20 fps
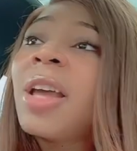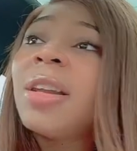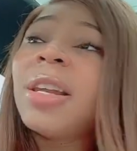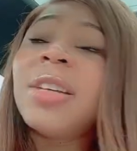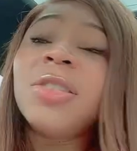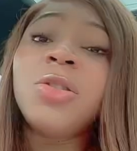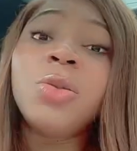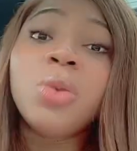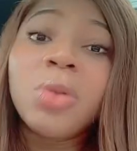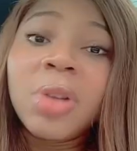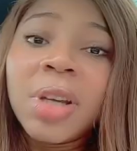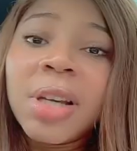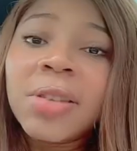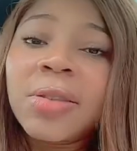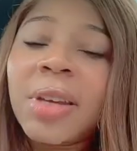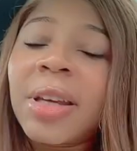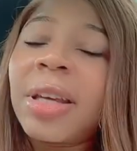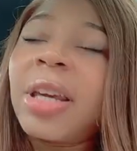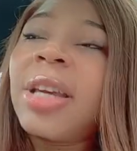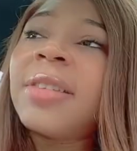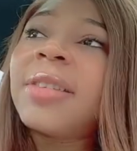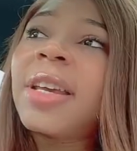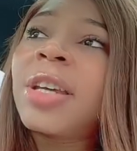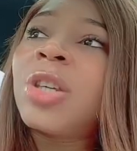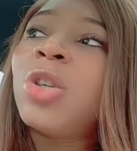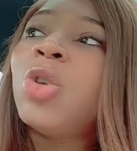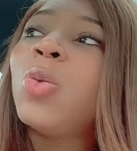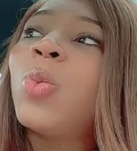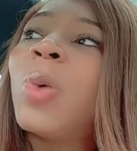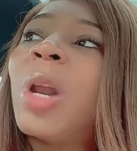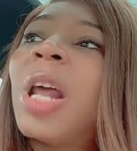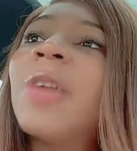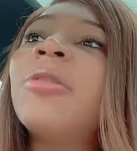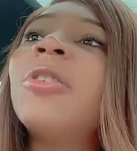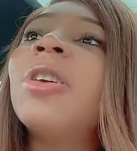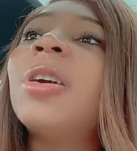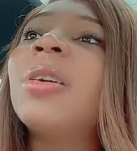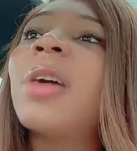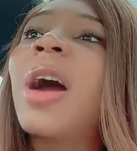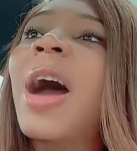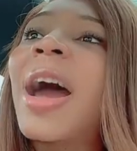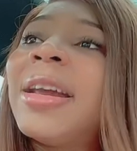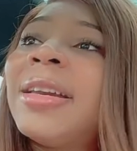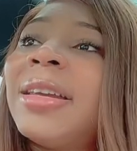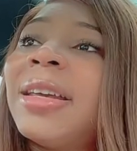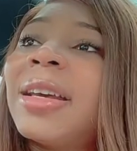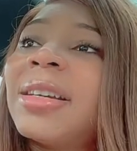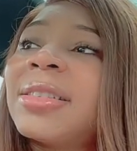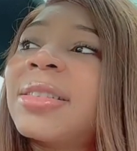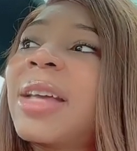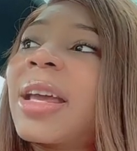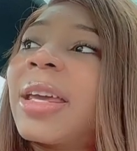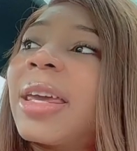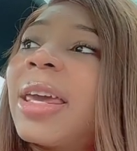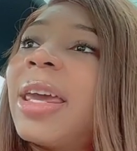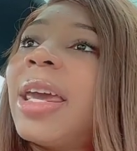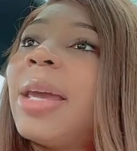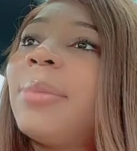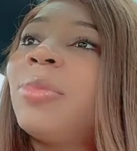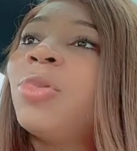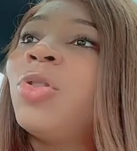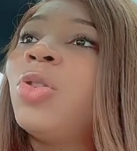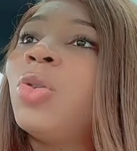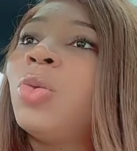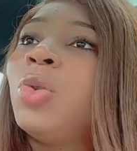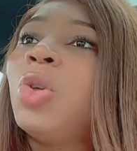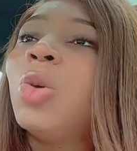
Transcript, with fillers: Let's do this." Like it's like you whatever ideas that came to you,